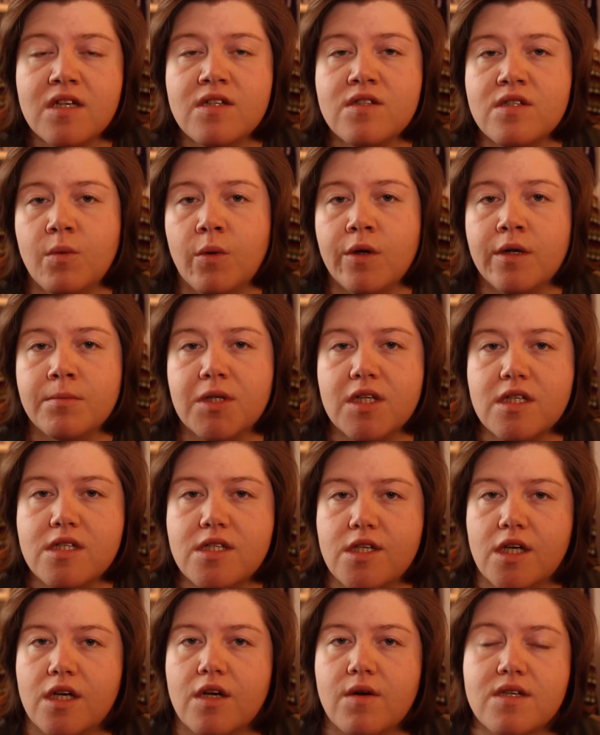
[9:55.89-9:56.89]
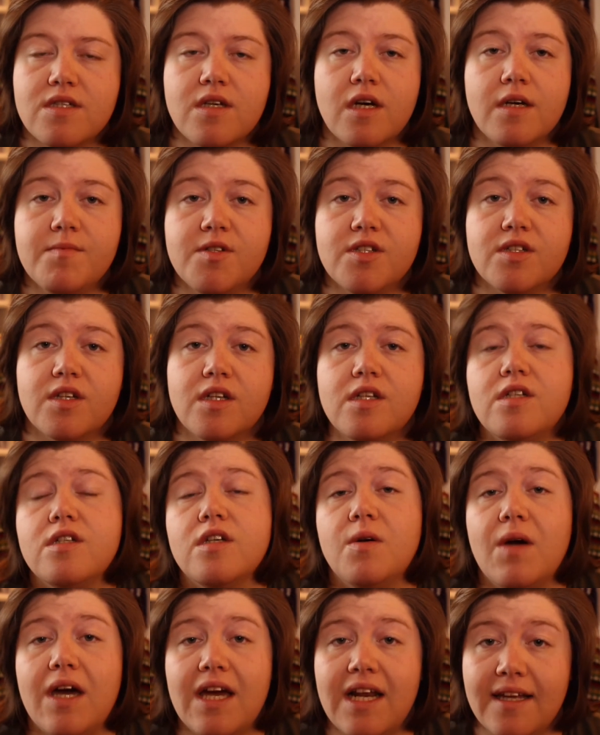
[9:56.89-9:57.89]
So what I'm going to do is I'm just going to
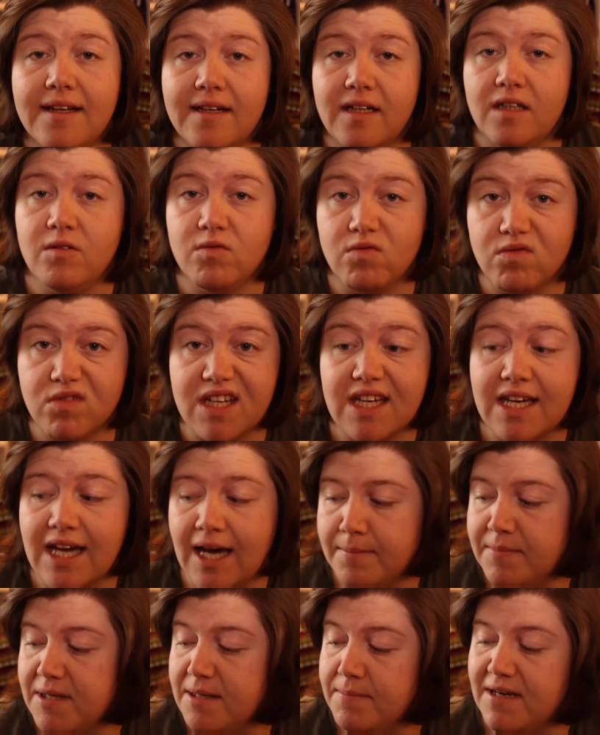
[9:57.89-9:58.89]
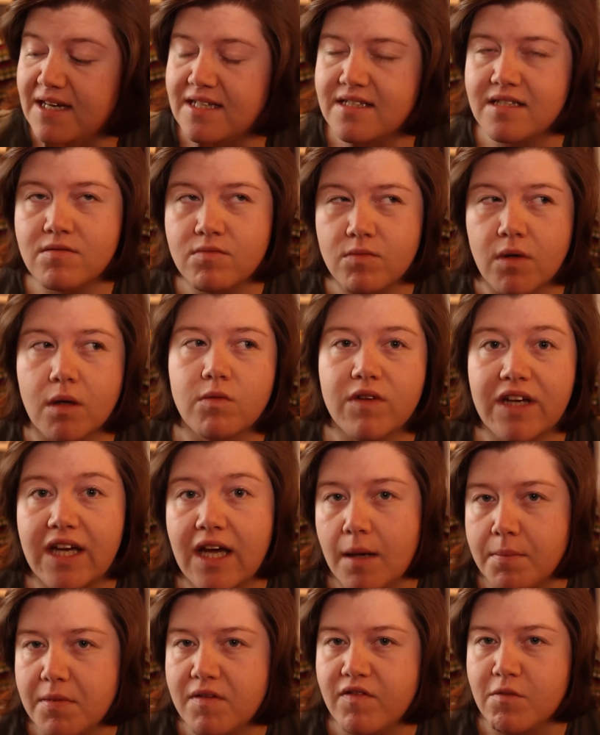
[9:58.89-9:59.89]
do a little recappy bit, well,
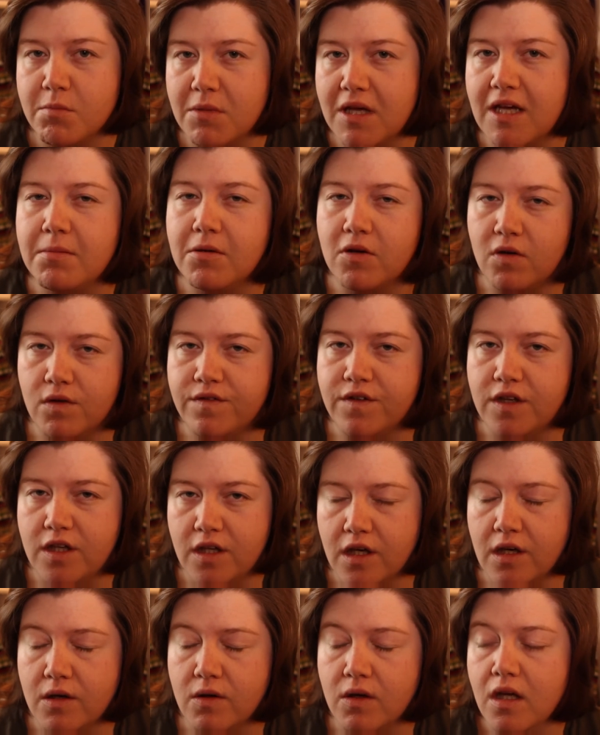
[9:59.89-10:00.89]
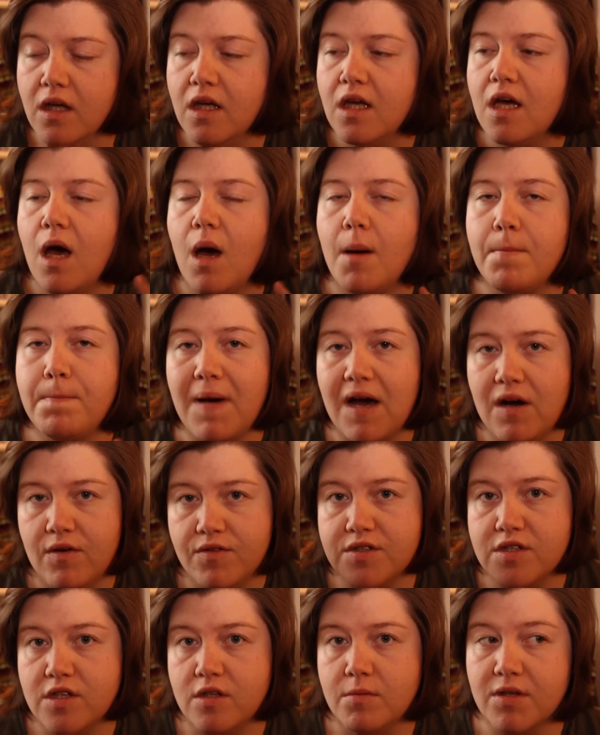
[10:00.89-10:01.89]
recappy for me but not for you,
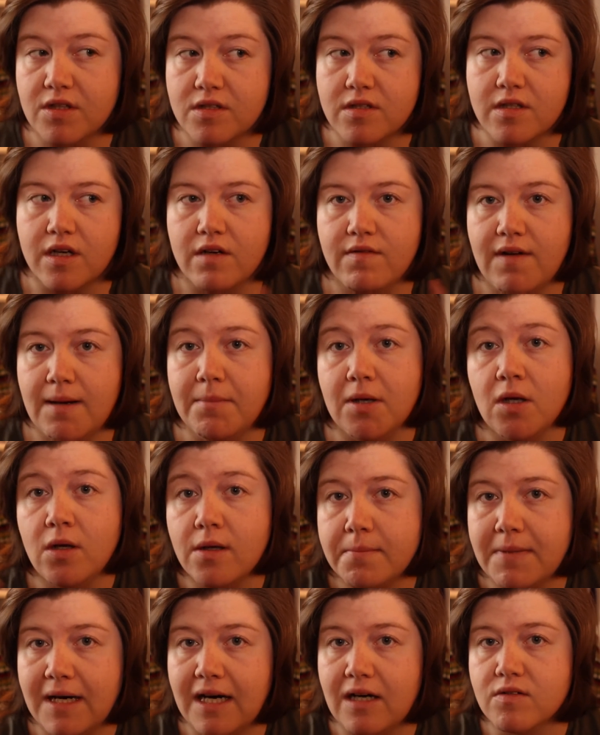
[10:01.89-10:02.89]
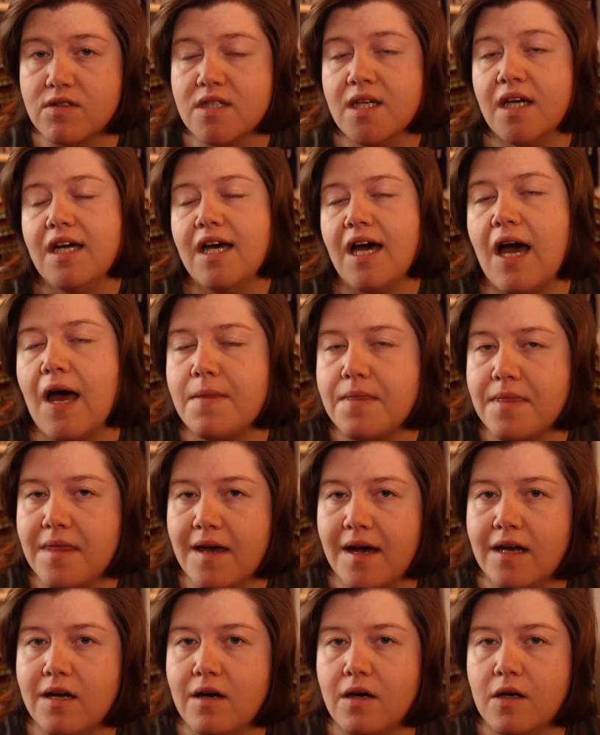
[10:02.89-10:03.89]
about the two books that I ramble on about, and
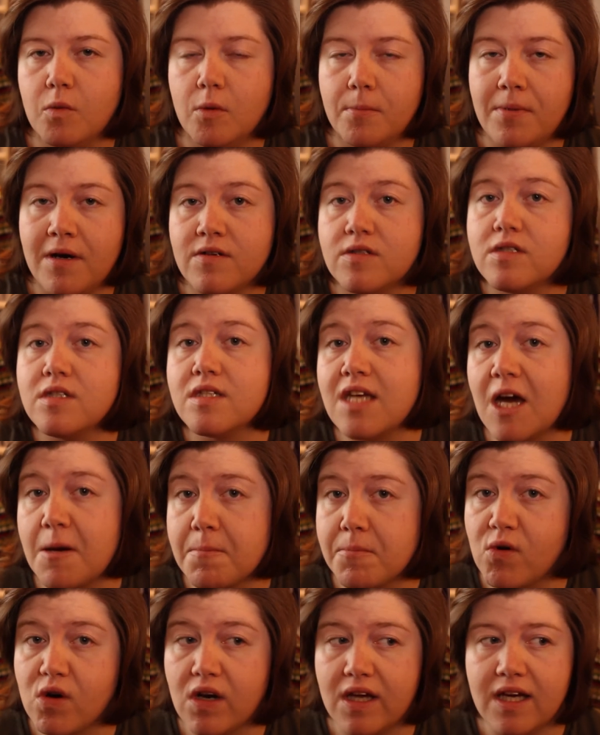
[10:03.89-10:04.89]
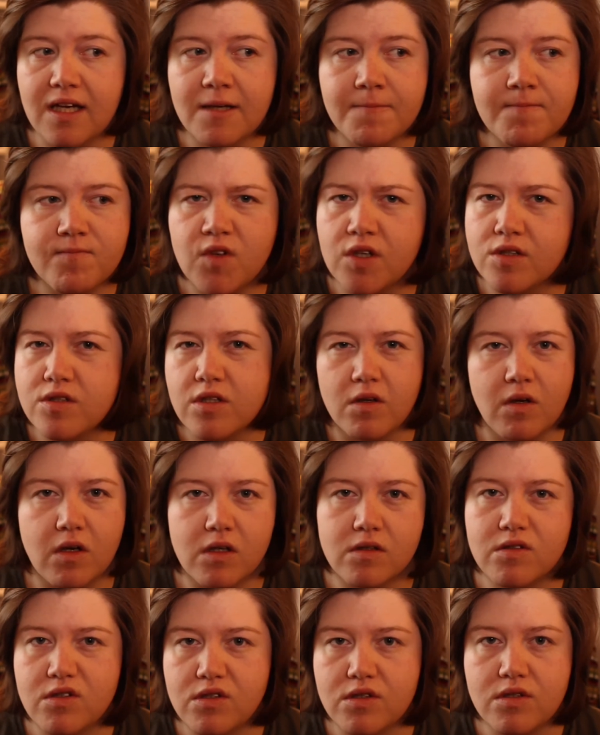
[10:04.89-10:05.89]
then I will post separately, not too
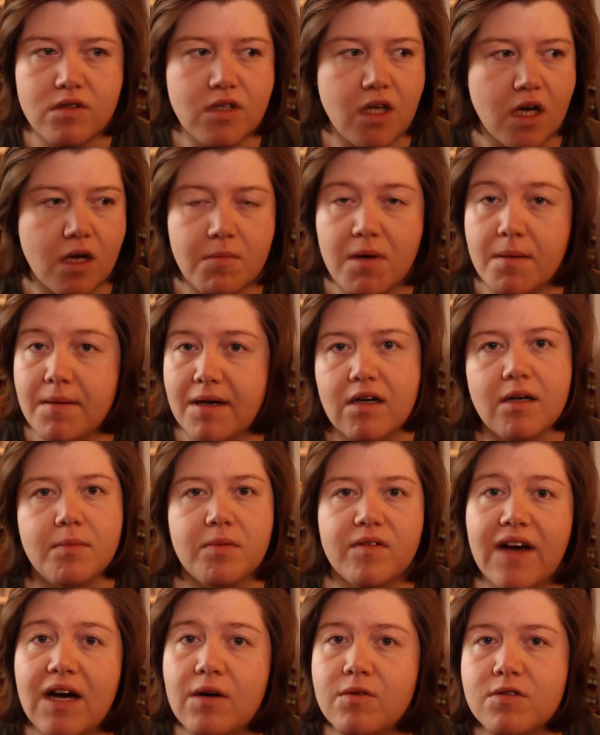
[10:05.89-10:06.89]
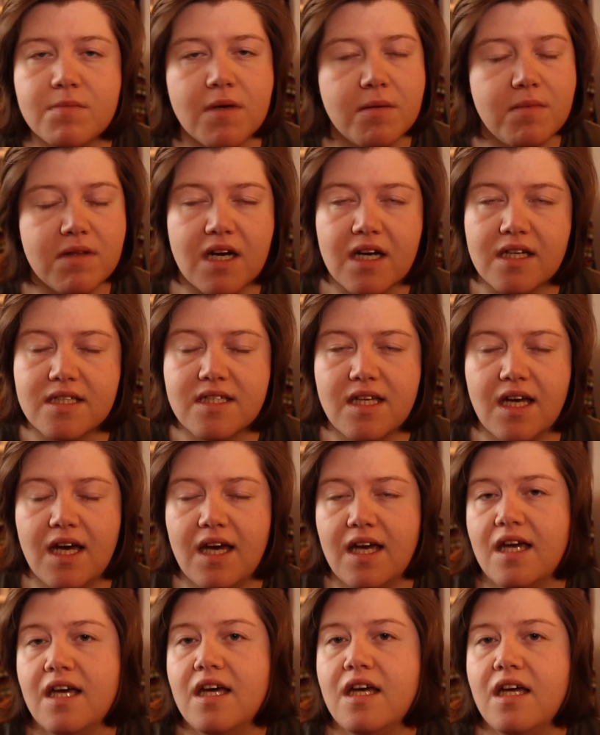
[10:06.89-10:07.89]
long, just, you know, maybe a couple of hours, maybe the next
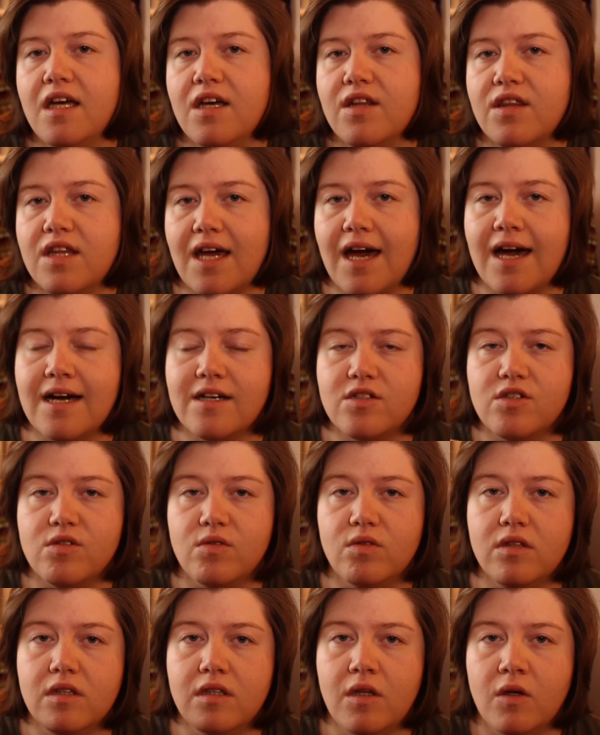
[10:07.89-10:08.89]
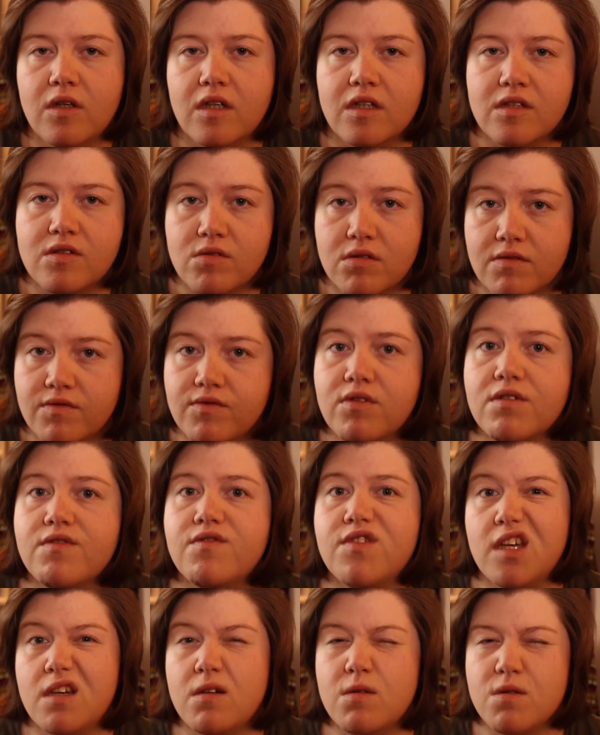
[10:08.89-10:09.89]
day, the actual longer sort of
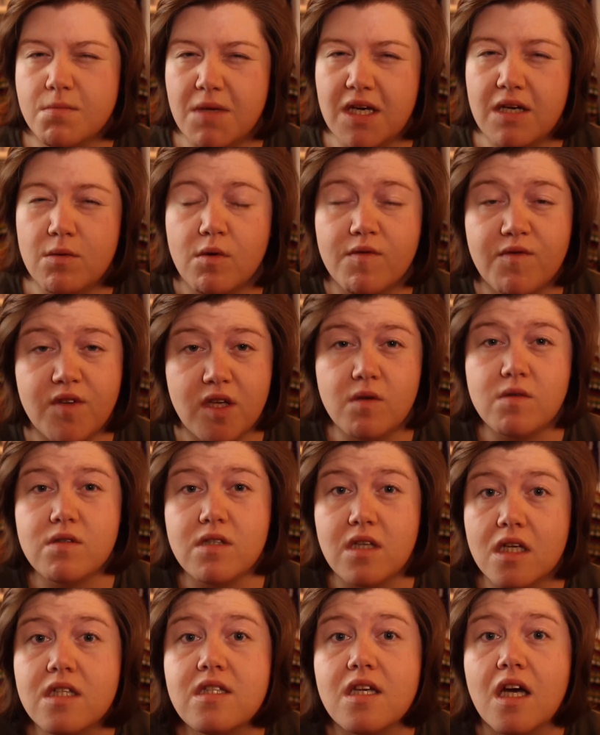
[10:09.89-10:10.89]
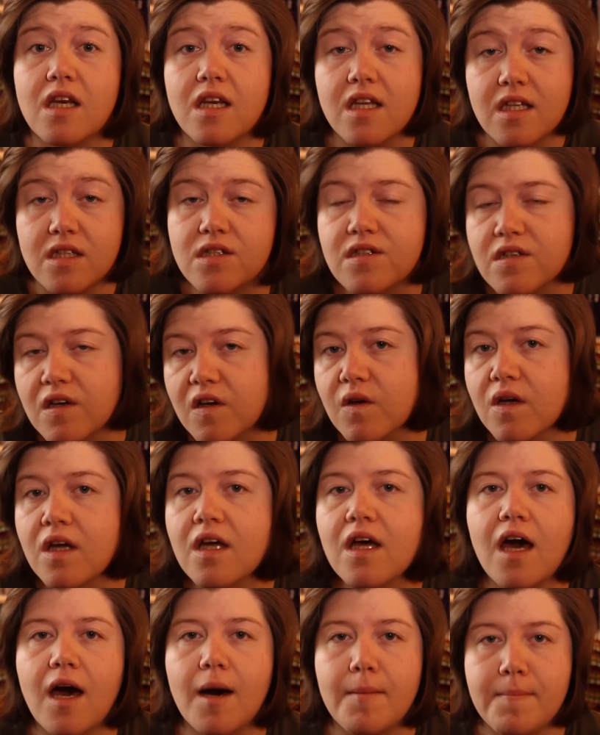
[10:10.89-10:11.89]
reviews, mini reviews that it turned into
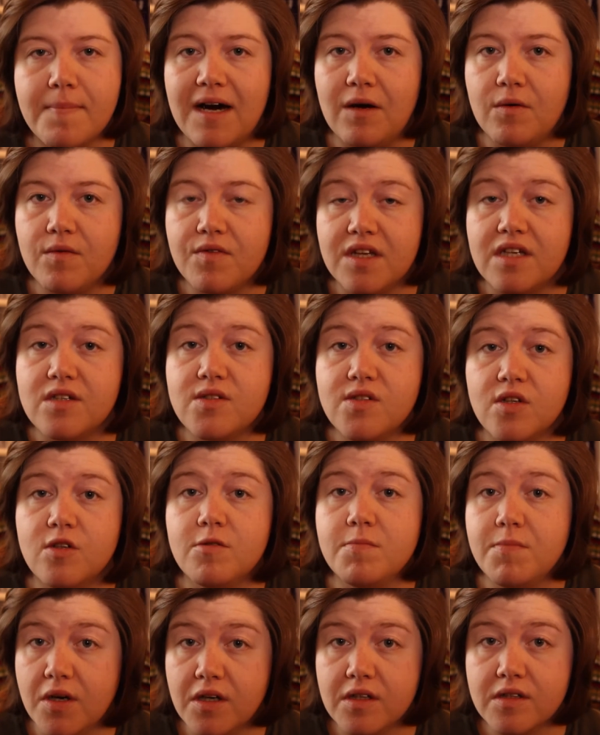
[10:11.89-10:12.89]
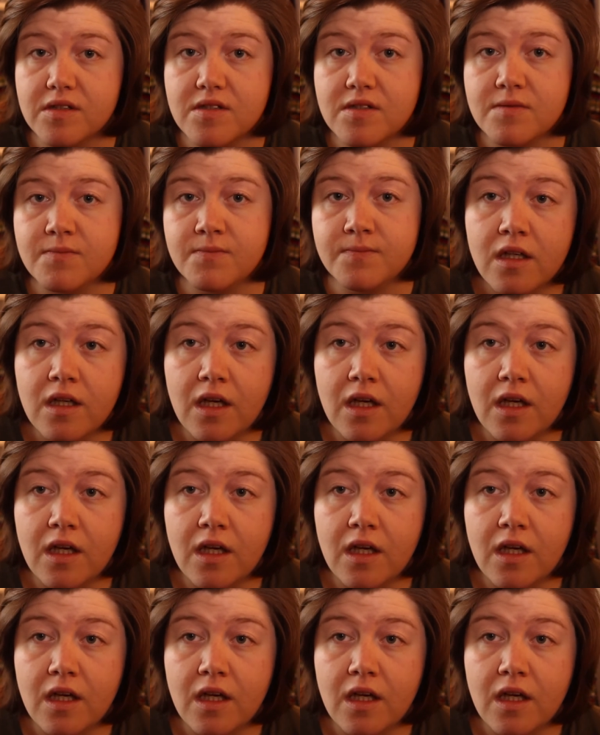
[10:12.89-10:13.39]
about these two books.